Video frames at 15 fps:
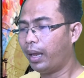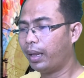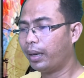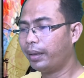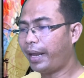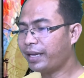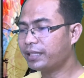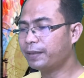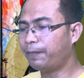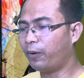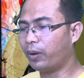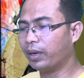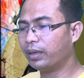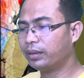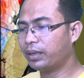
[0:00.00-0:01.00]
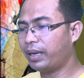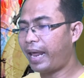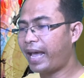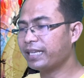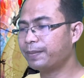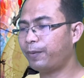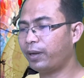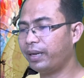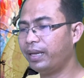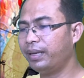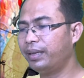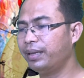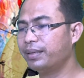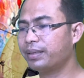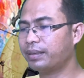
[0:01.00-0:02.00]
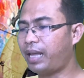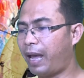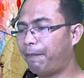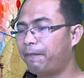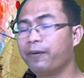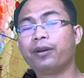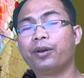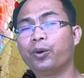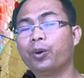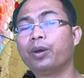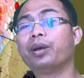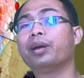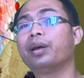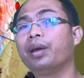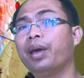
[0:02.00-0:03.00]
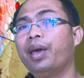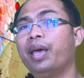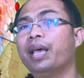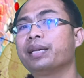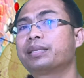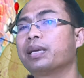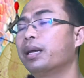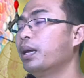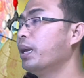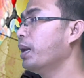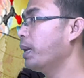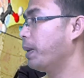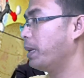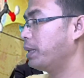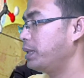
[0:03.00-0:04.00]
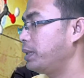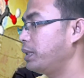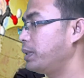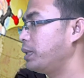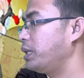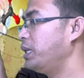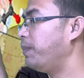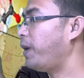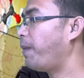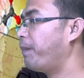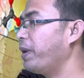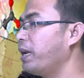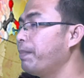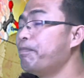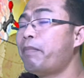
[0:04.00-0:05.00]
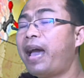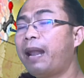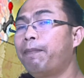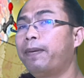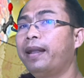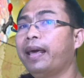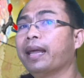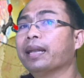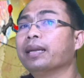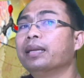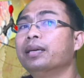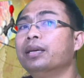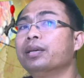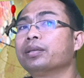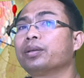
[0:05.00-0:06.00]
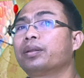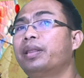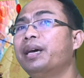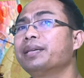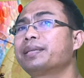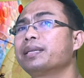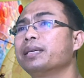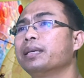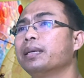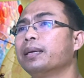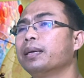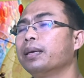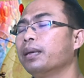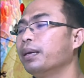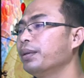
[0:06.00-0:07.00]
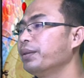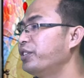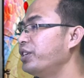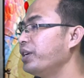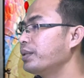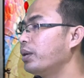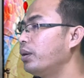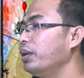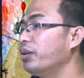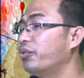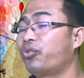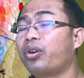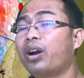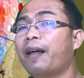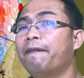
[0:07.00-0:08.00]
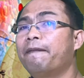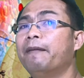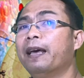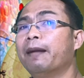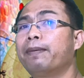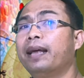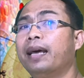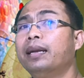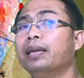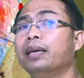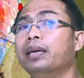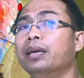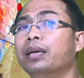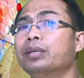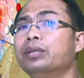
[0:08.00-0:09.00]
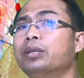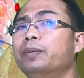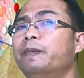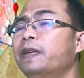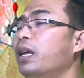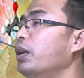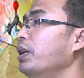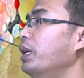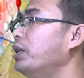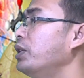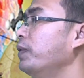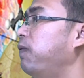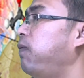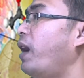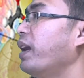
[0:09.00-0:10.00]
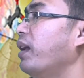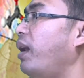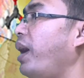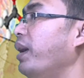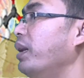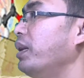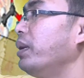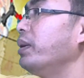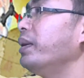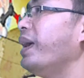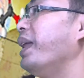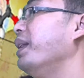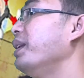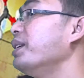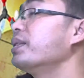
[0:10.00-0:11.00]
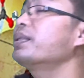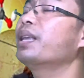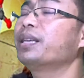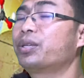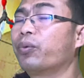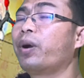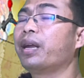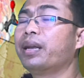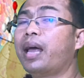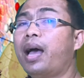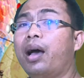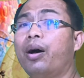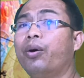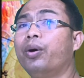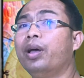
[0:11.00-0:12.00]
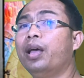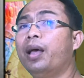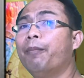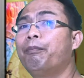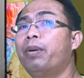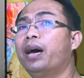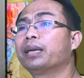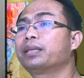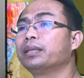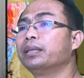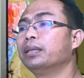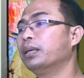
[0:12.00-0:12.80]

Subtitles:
Next one, the last one in this step is developing mail plan. So this just only a draft mail plan. We don't need to finalize it at this stage right now, but